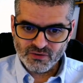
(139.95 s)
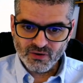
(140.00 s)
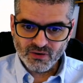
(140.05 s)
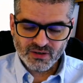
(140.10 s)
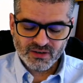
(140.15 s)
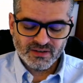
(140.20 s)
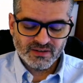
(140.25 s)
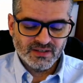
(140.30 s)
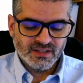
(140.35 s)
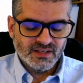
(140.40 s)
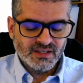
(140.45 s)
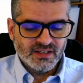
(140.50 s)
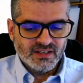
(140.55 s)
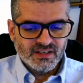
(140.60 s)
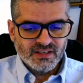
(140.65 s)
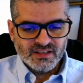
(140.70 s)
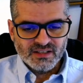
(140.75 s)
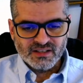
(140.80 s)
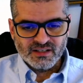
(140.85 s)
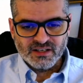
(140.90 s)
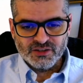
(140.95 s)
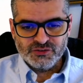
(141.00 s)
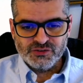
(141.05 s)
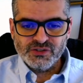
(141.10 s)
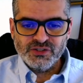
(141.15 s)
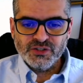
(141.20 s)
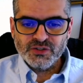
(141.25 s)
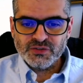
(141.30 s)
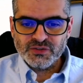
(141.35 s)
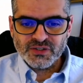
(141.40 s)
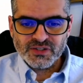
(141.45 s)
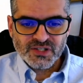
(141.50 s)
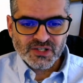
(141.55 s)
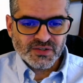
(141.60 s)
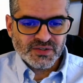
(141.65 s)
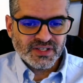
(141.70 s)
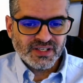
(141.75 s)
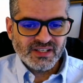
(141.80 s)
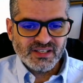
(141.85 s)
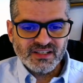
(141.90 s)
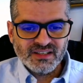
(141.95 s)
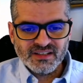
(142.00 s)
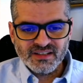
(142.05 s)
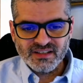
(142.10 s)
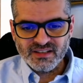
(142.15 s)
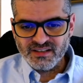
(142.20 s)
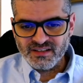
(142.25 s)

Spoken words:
Koch, Giulio Tononi,